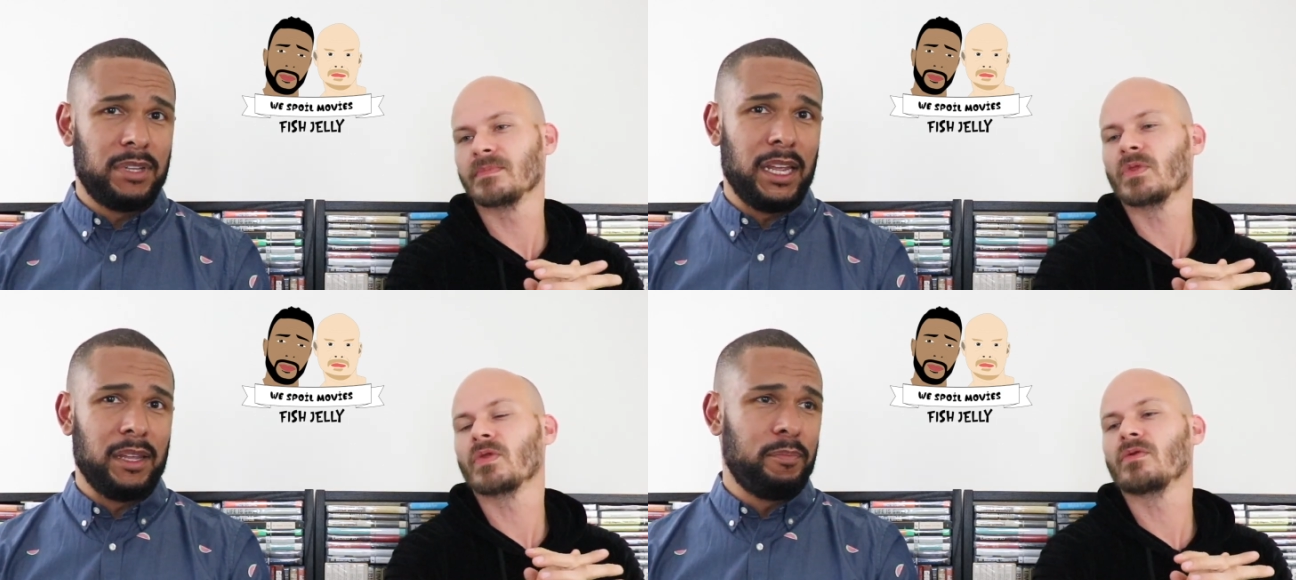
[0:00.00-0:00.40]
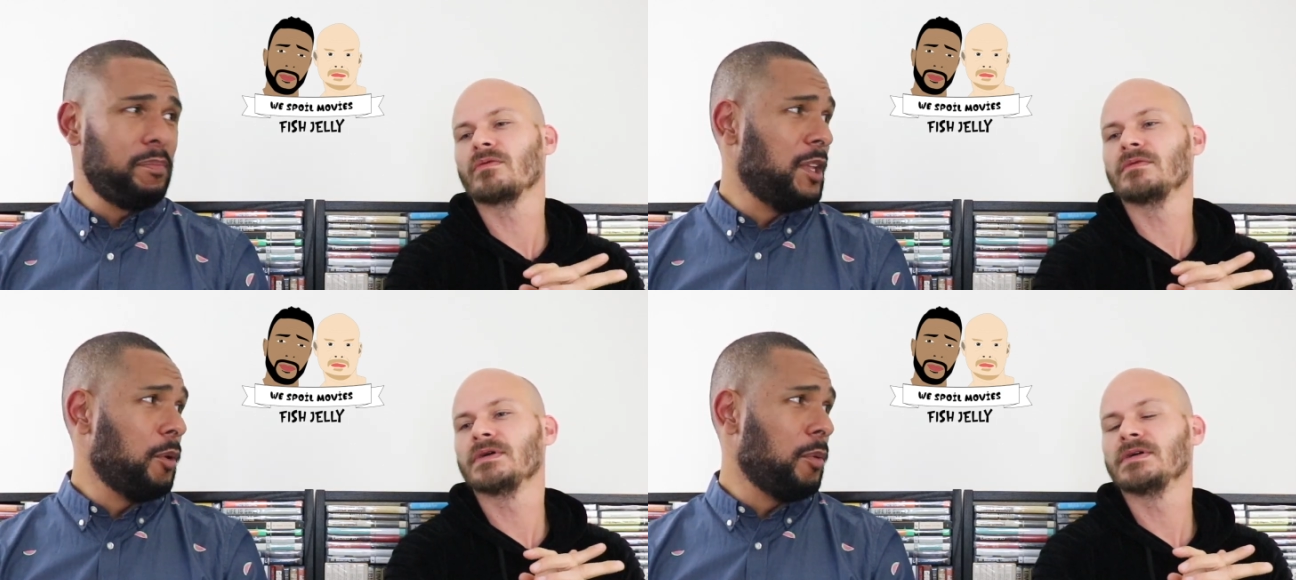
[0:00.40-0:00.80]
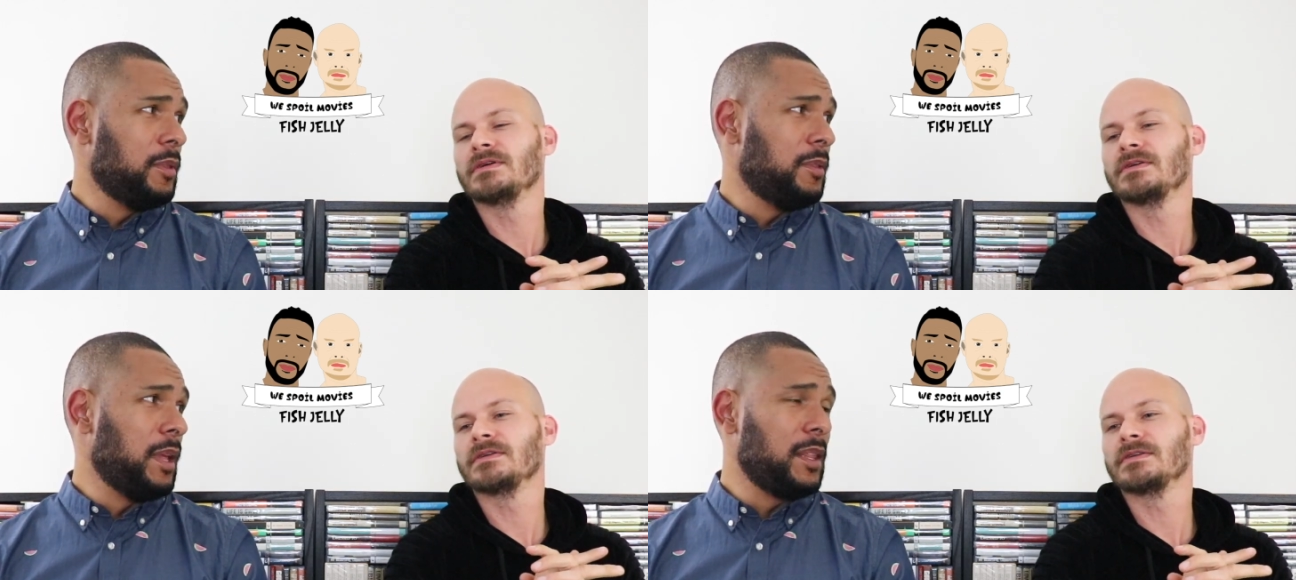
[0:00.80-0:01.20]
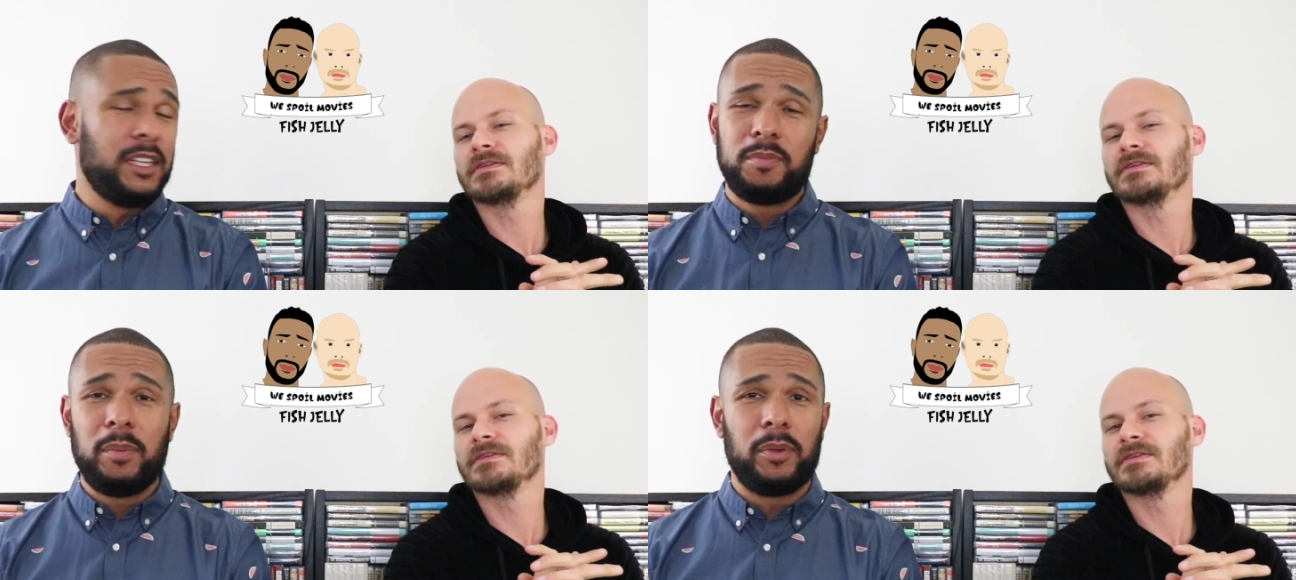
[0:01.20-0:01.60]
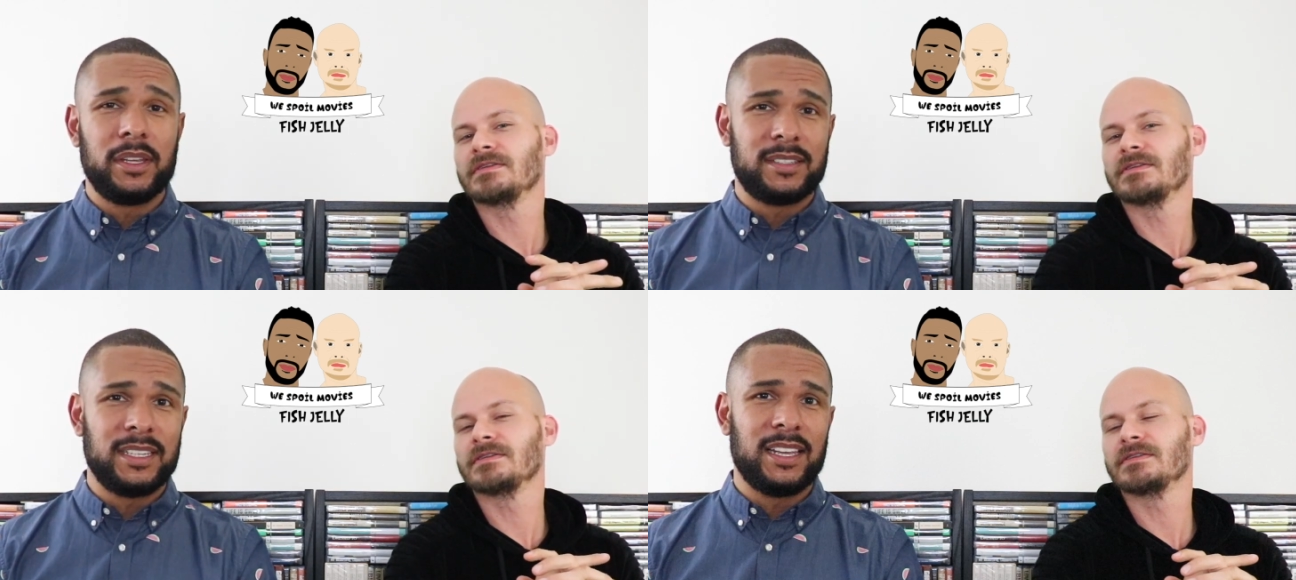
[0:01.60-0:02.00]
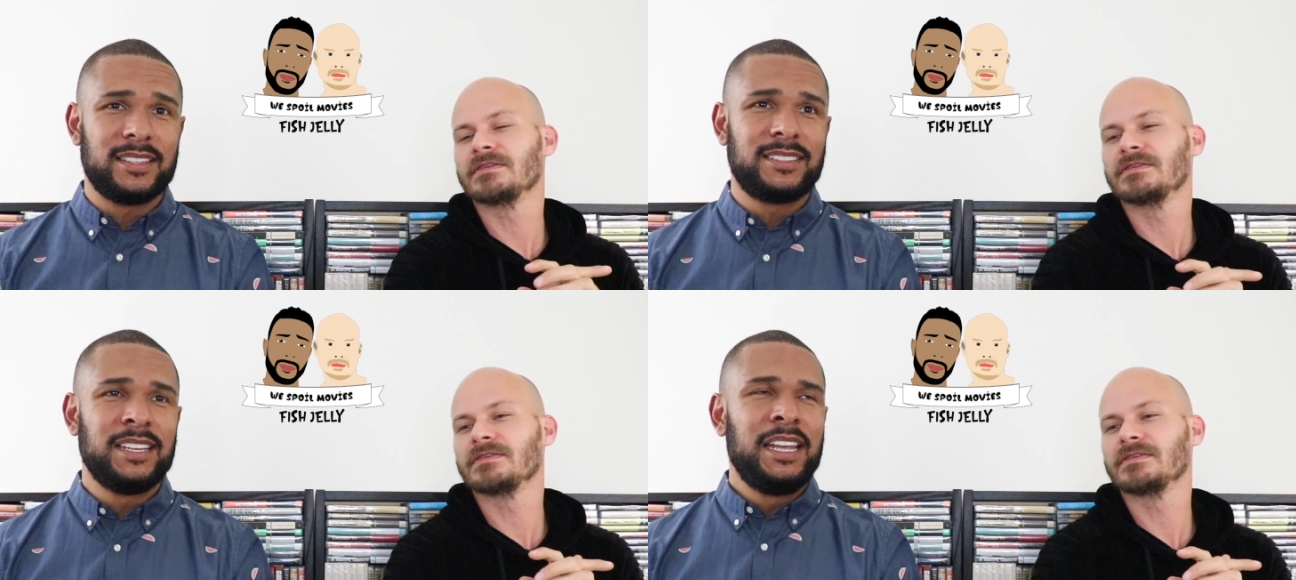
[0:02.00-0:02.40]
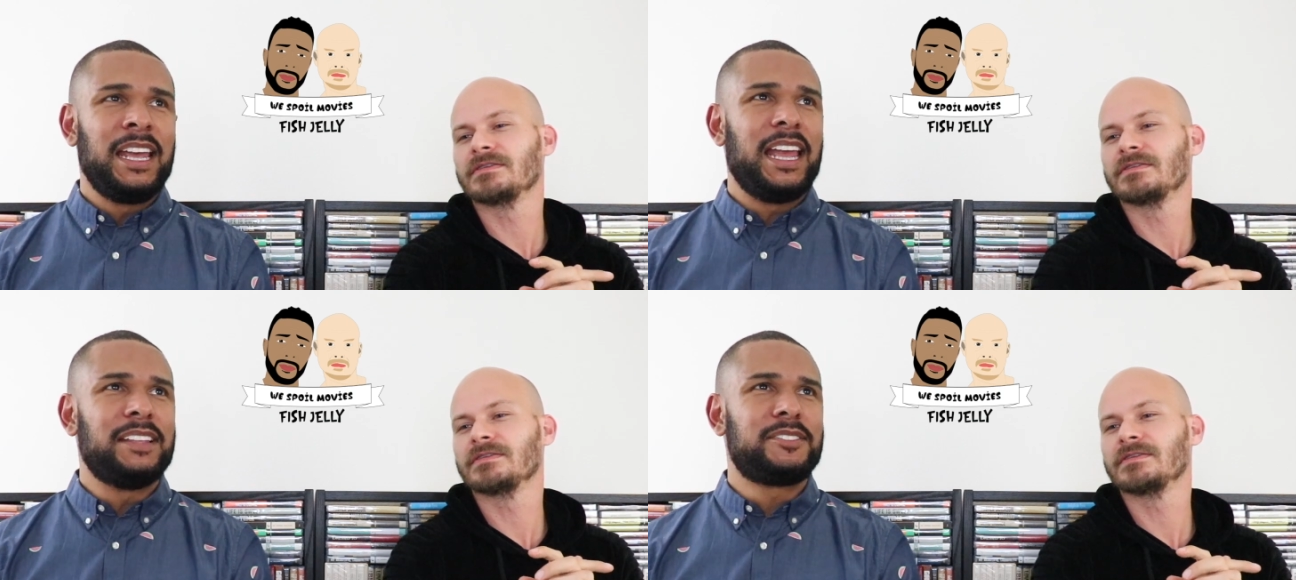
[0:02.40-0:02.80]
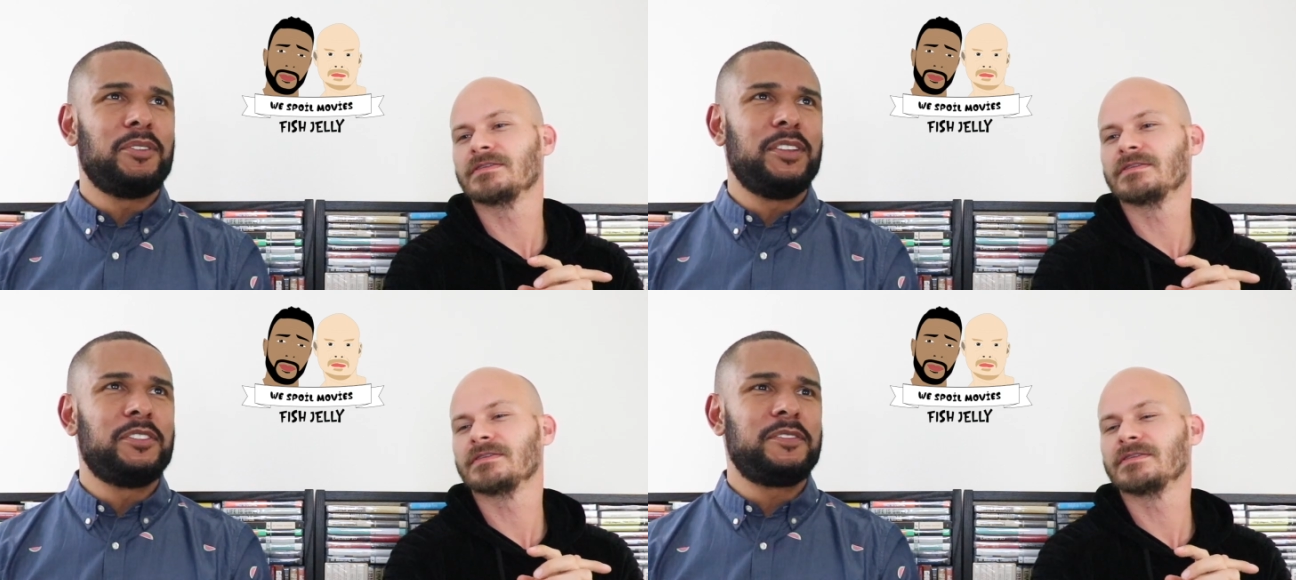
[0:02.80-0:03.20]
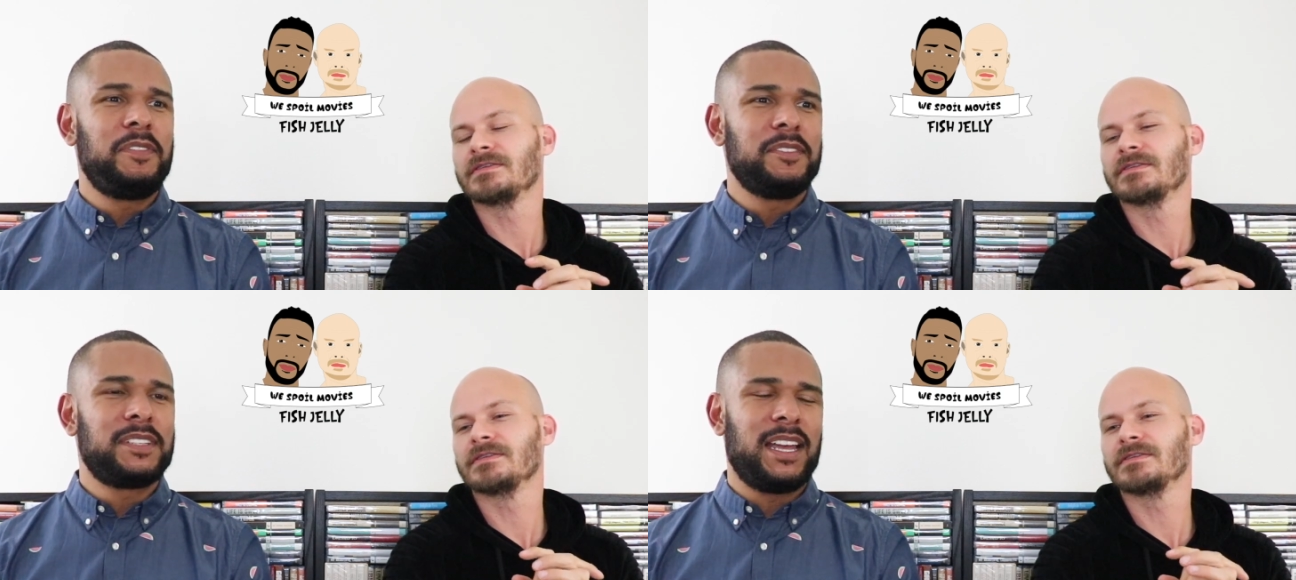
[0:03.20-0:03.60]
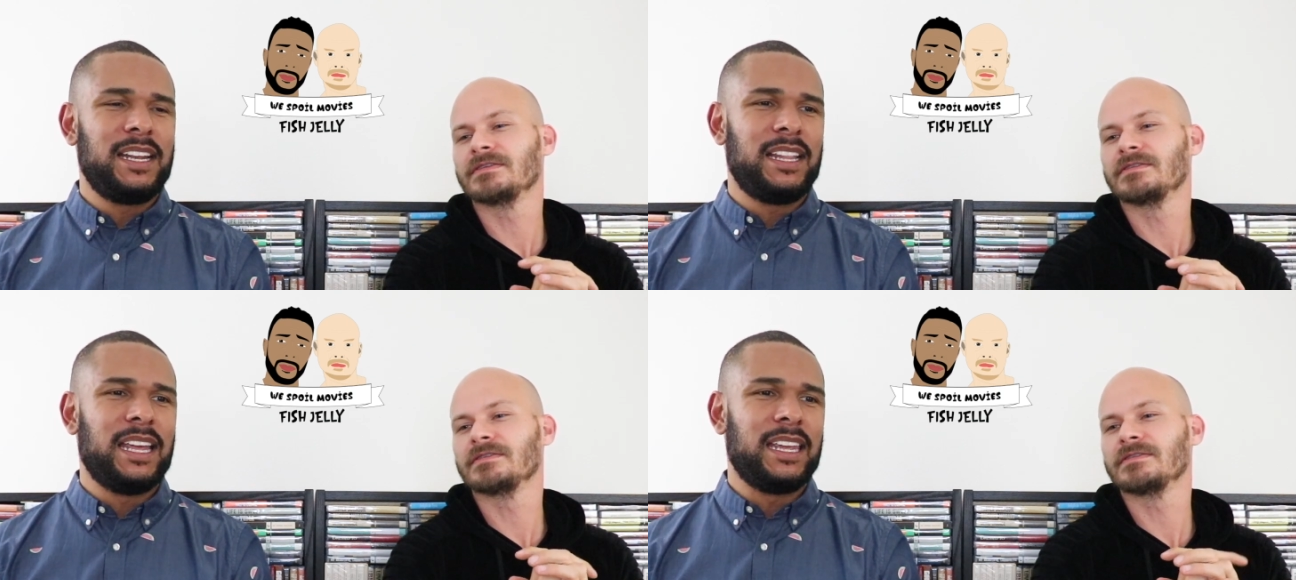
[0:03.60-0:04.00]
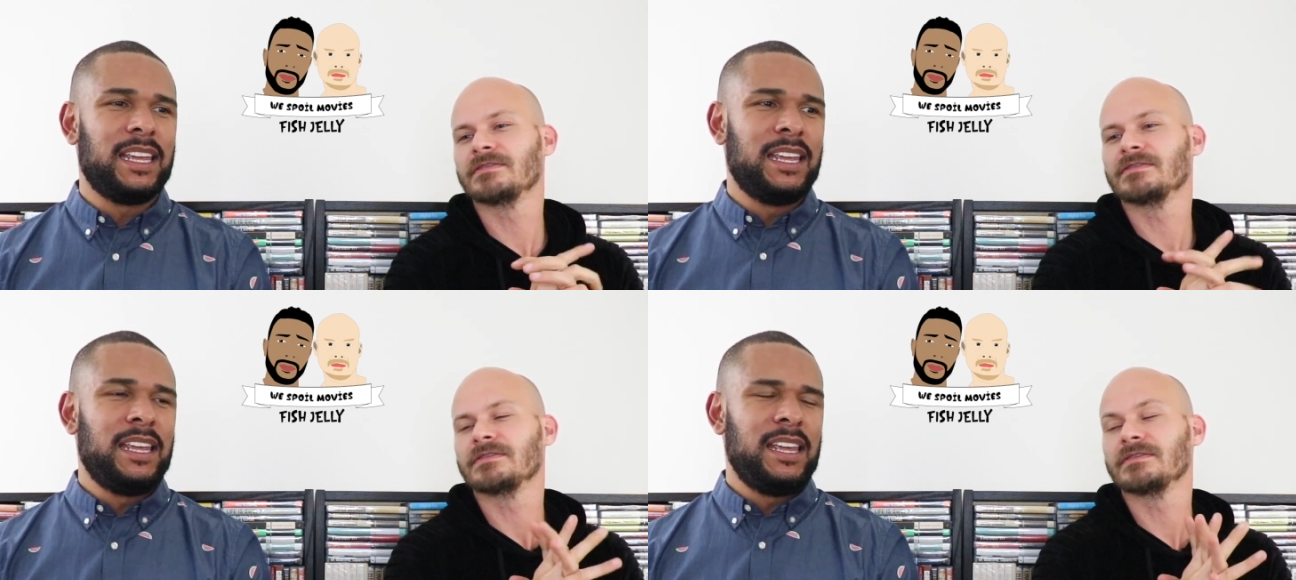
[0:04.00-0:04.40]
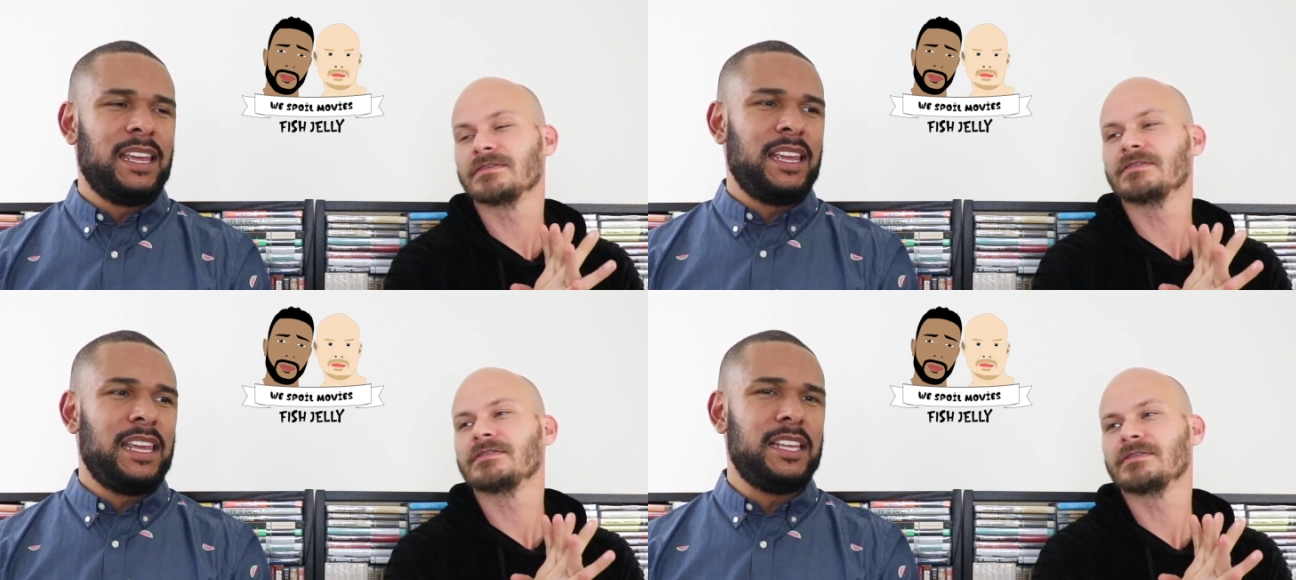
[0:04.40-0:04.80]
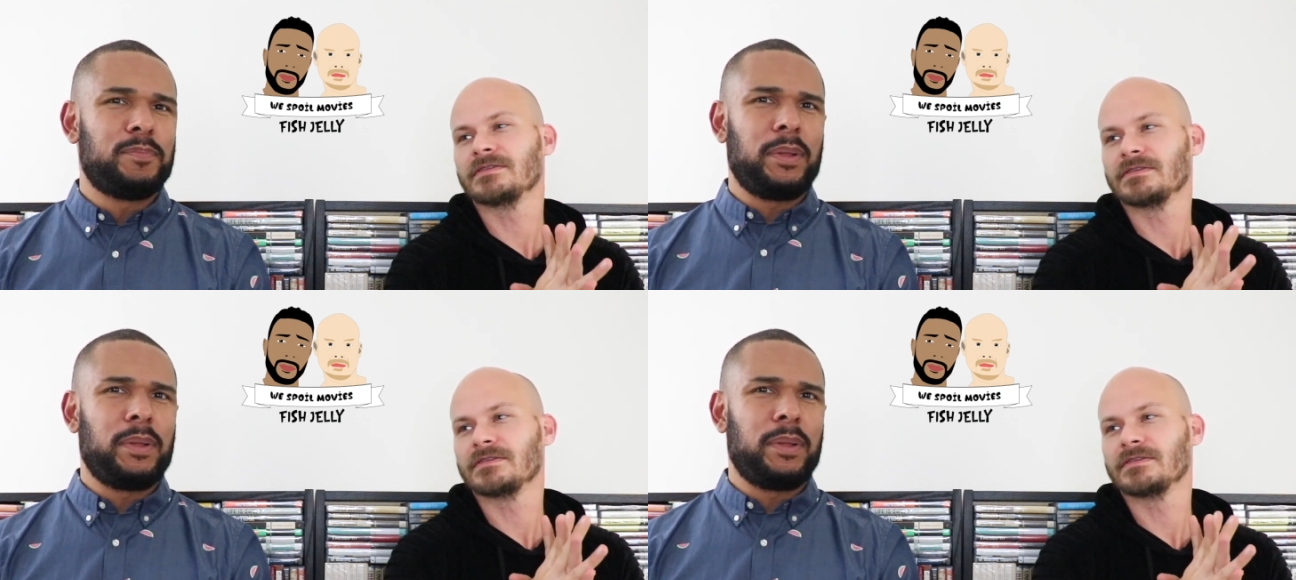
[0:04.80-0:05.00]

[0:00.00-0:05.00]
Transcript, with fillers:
Speaker 1: Like there, like these people exist, and so it just feels kind of like he's